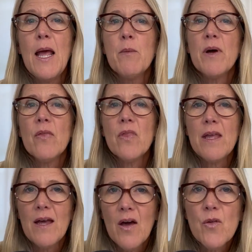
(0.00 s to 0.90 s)
But
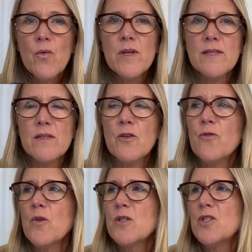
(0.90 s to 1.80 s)
the other reason the
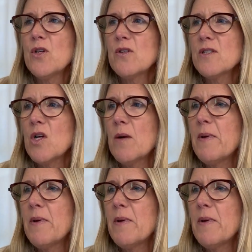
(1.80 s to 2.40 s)
first year is hard,